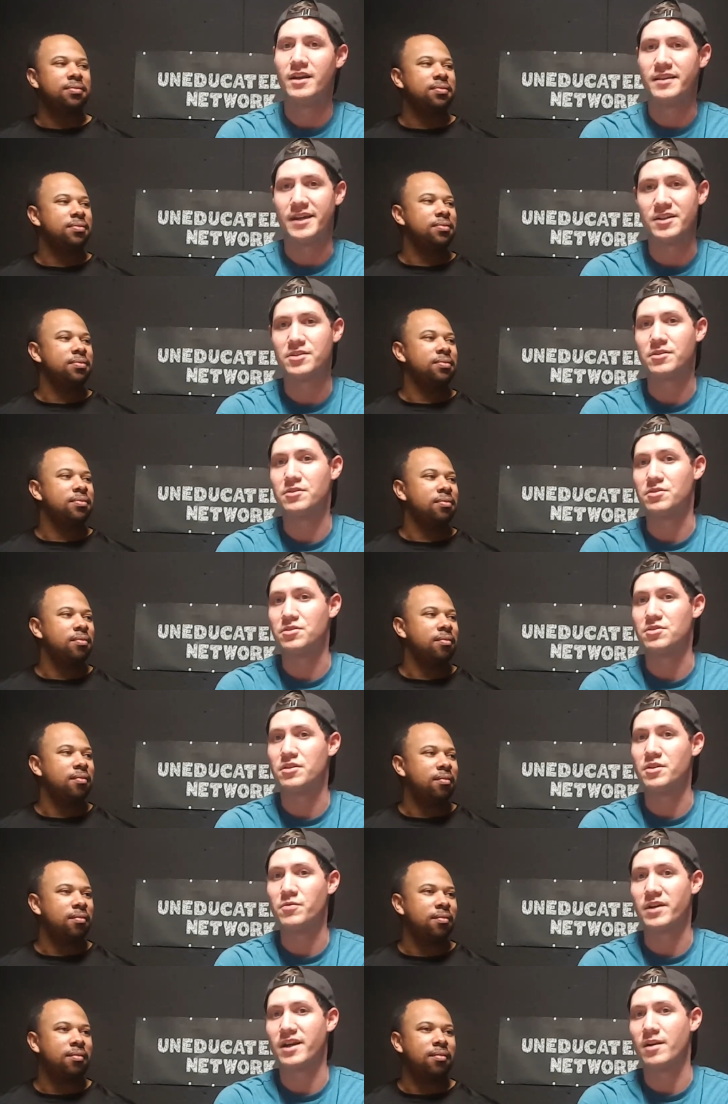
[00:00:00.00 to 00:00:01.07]
Speaker 1: that just goes to show
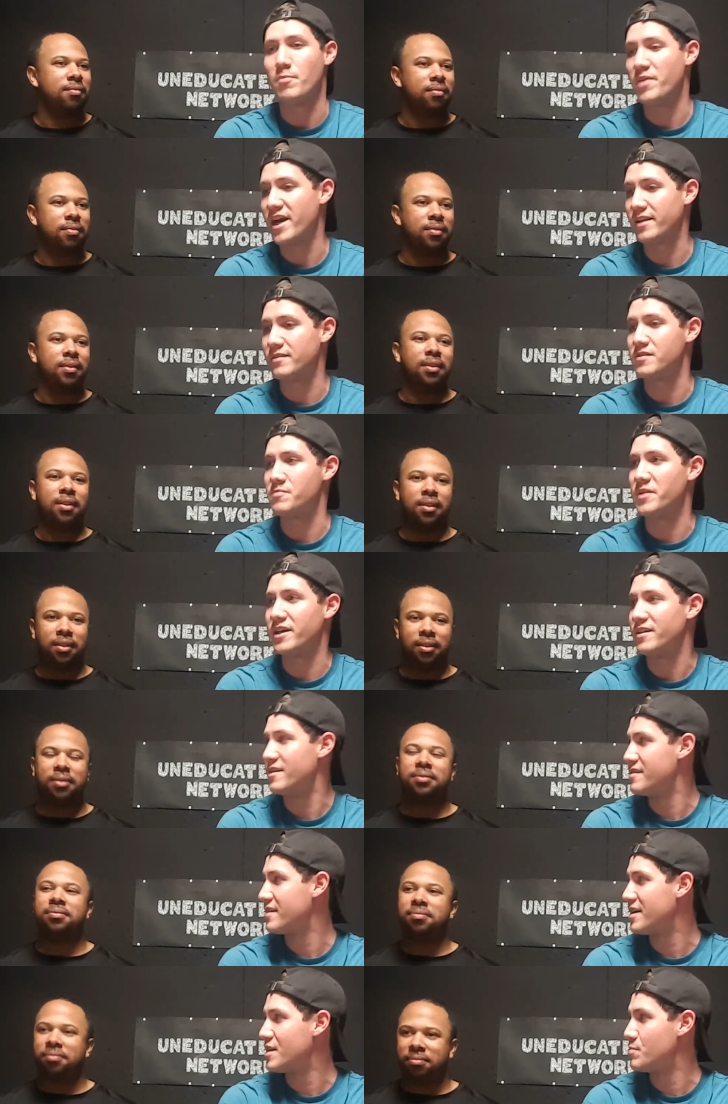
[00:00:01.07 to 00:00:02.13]
you what kind of back this man
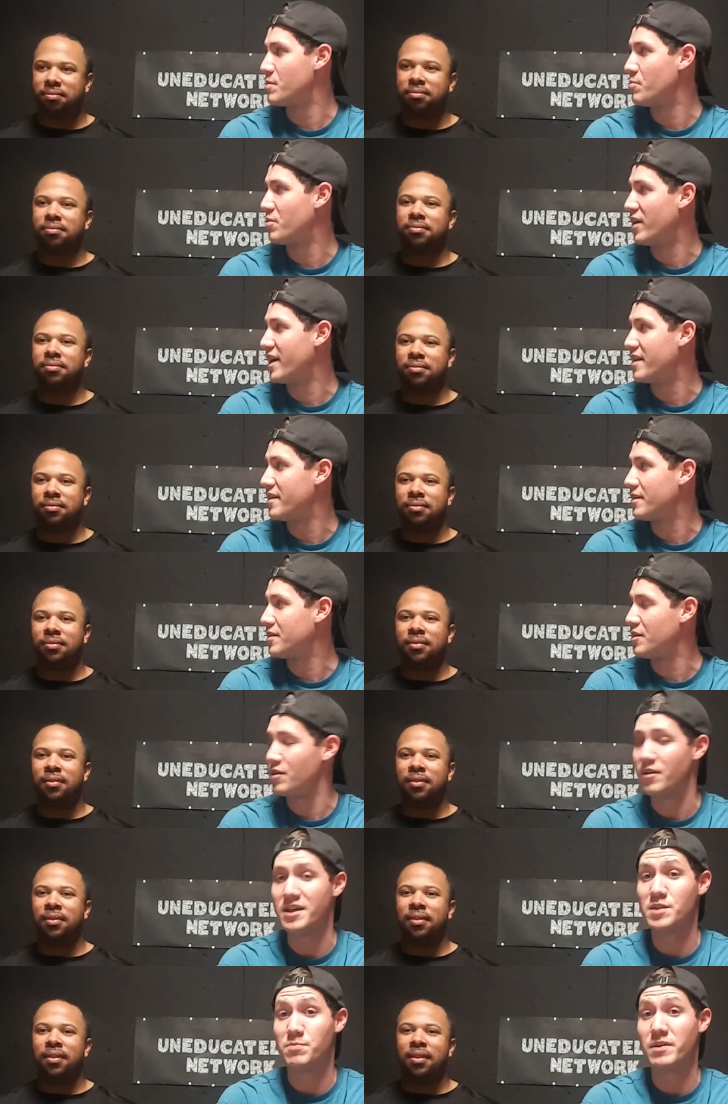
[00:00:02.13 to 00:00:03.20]
is that he's been playing. You
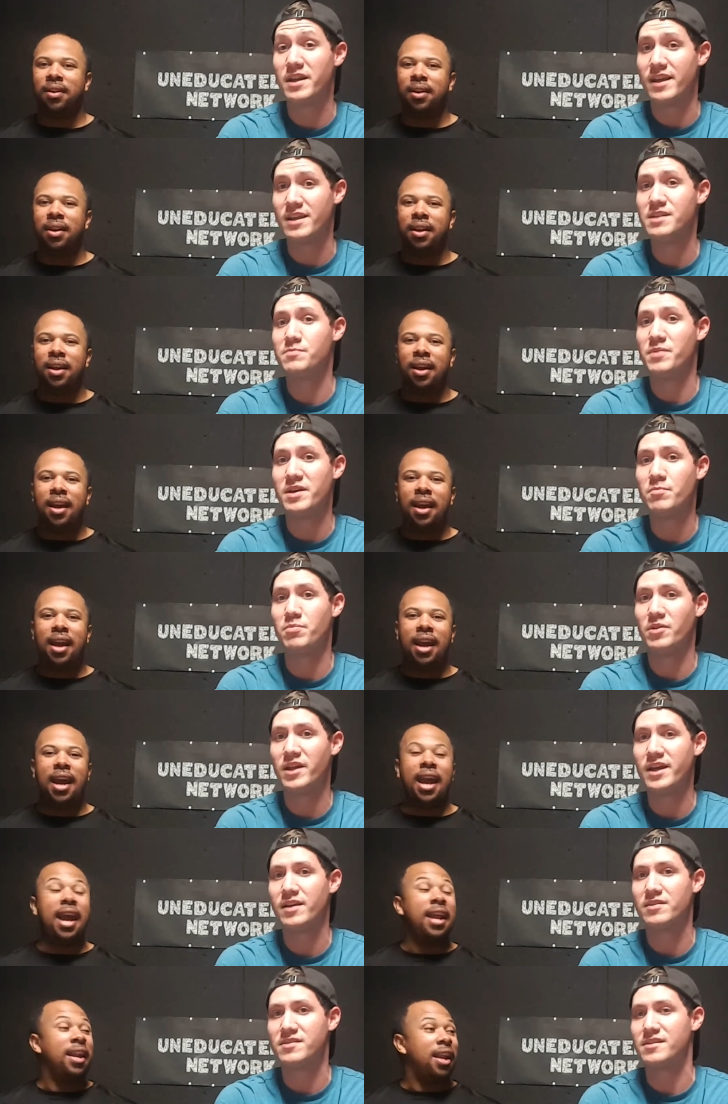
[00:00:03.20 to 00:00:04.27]
know, he's been he's been
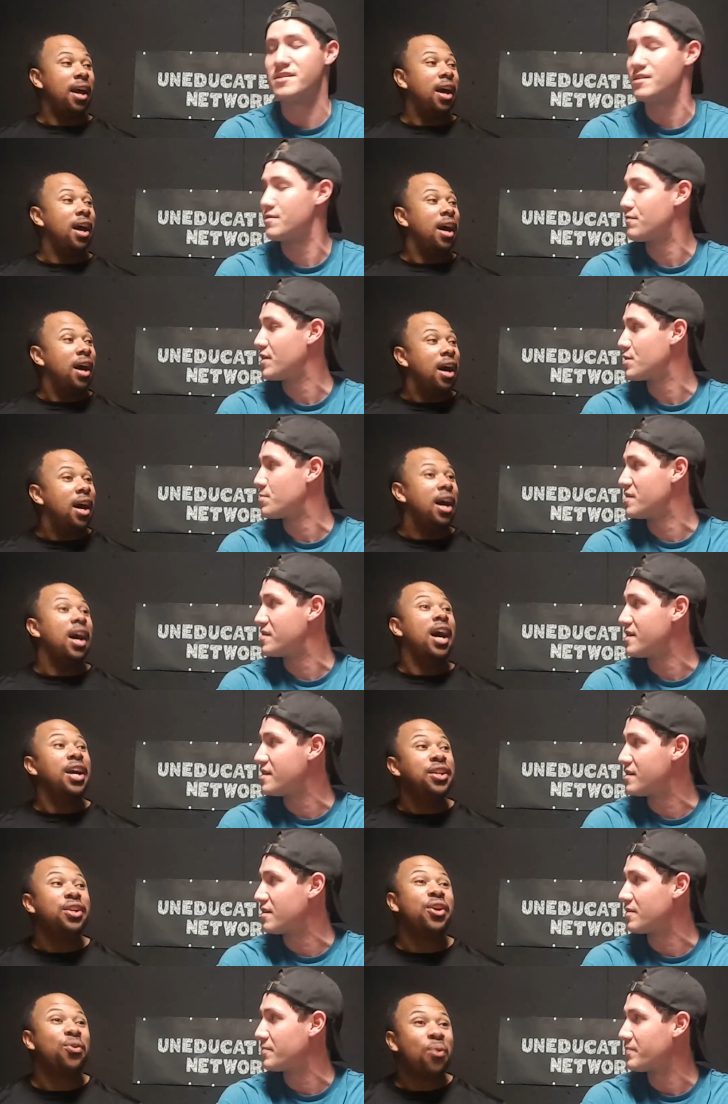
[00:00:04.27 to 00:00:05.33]
playing and since his freshman season.
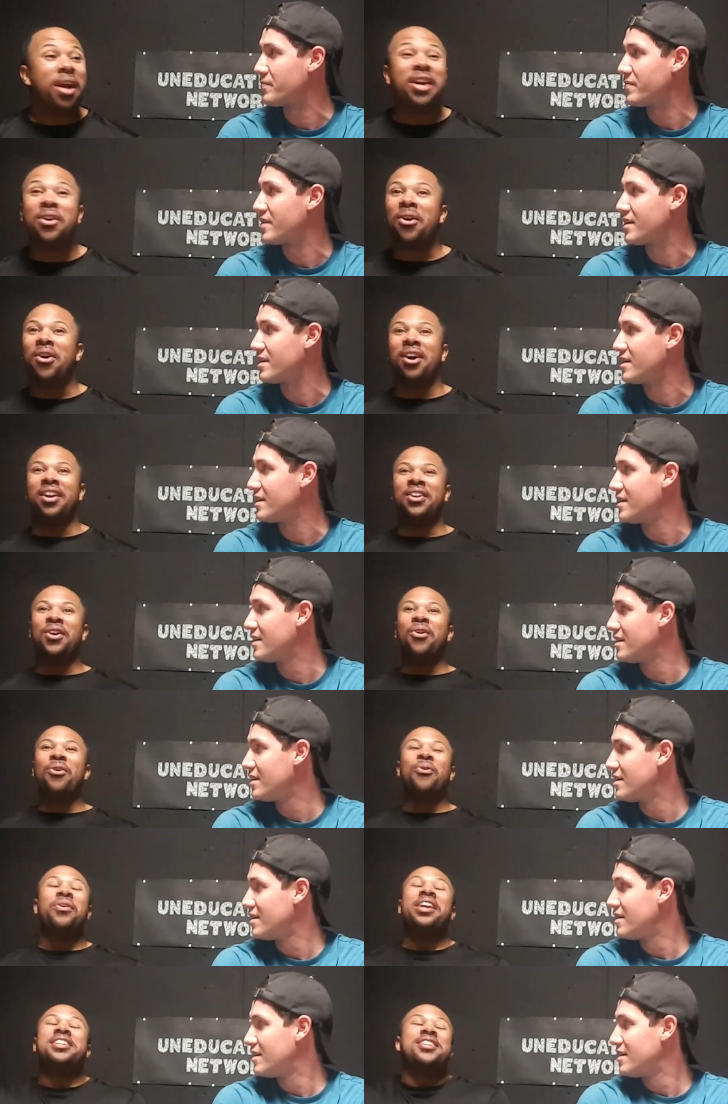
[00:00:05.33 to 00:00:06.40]
Under the radar, no
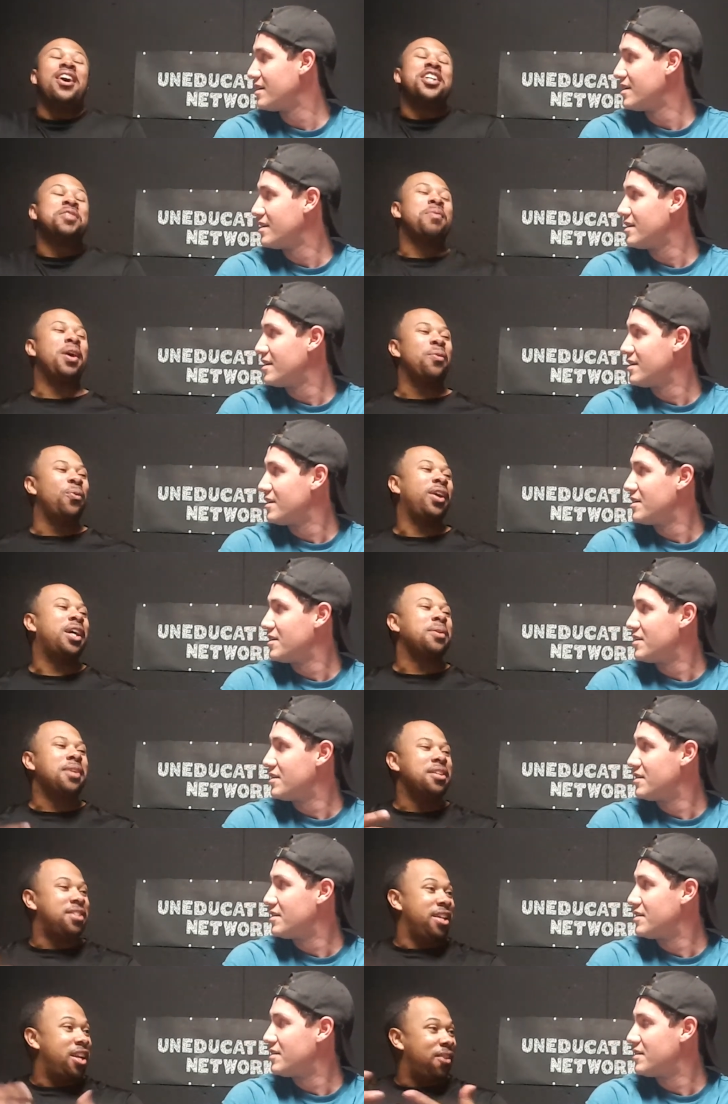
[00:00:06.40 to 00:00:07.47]
Speaker 2: one really talks about him when it comes
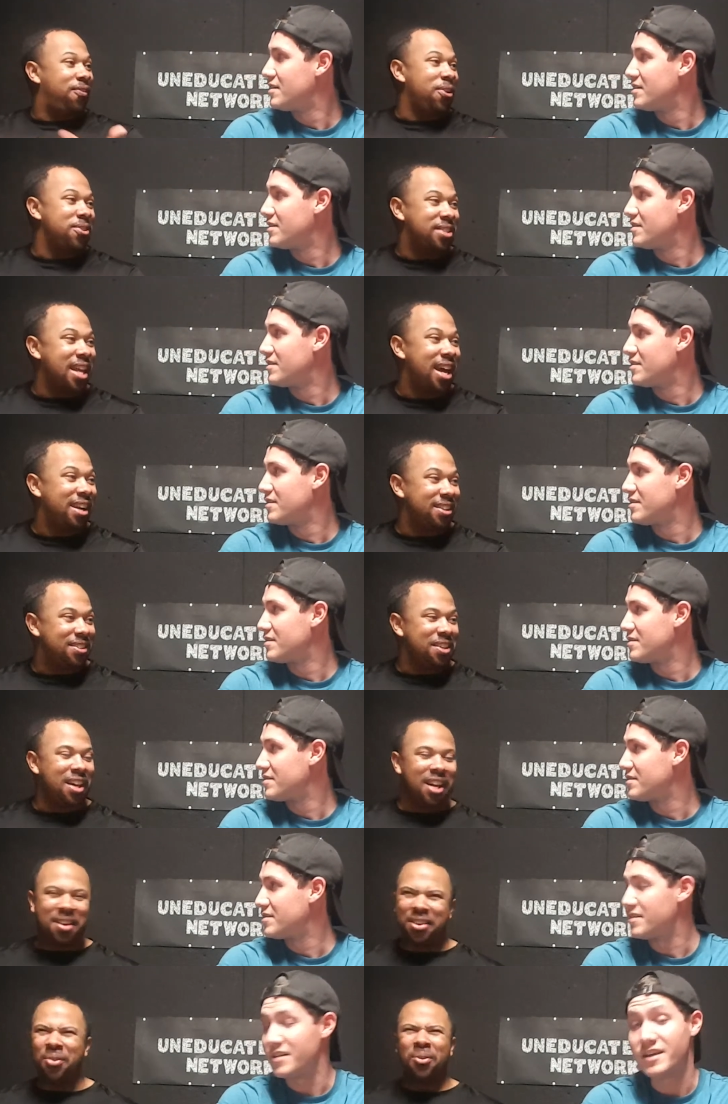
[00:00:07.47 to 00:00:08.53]
out to NFL status.
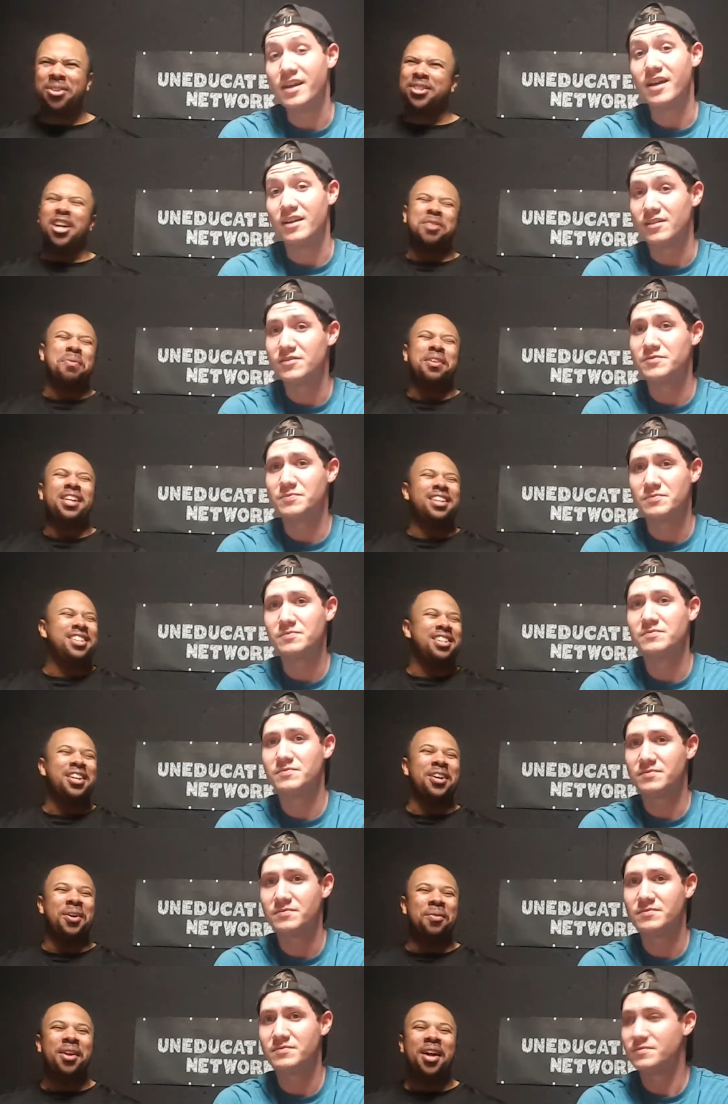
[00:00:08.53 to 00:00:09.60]
No yeah. one talks about Nick
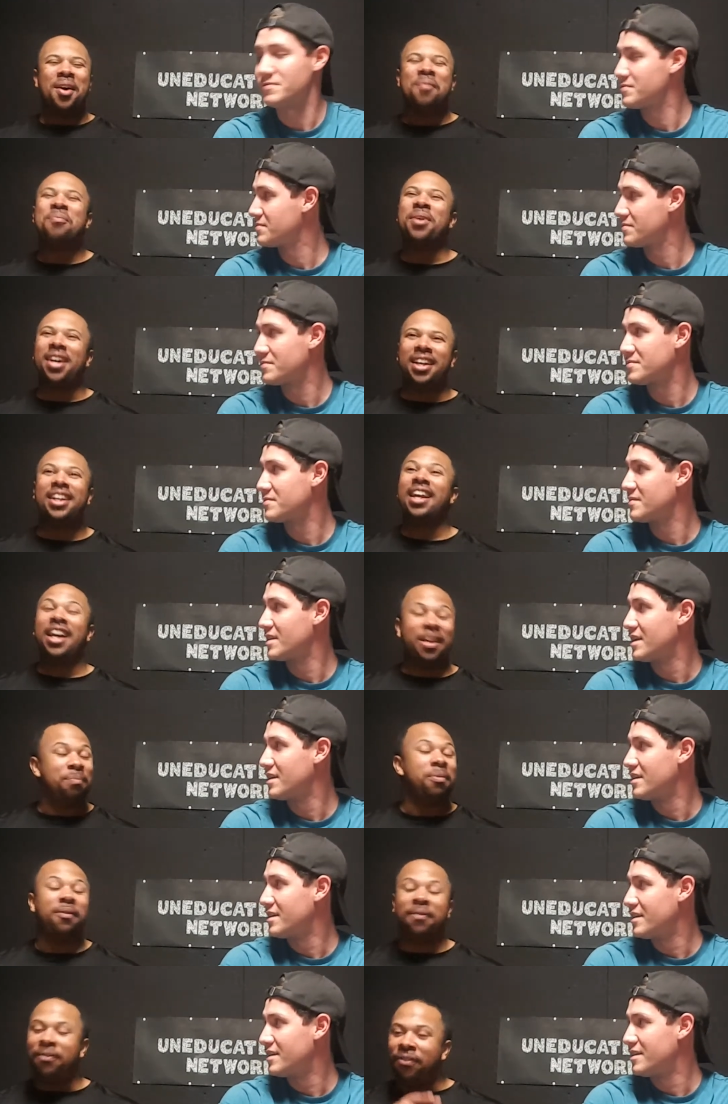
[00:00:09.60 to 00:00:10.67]
Chubb, but yeah, has
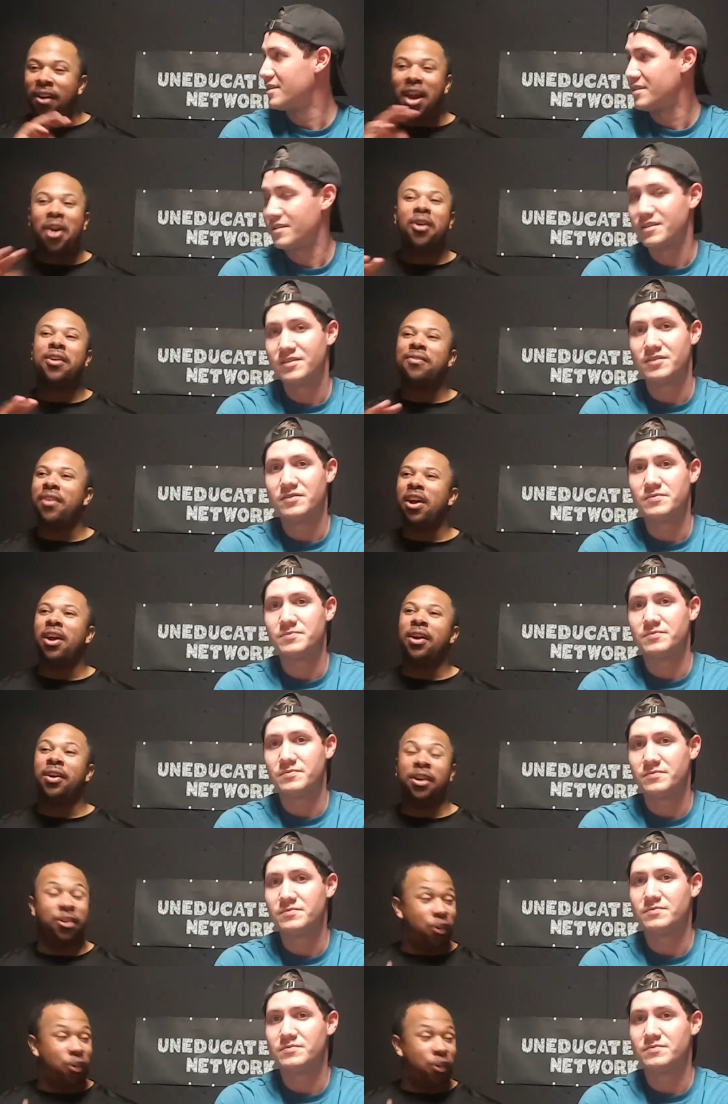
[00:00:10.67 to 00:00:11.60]
been very very uh,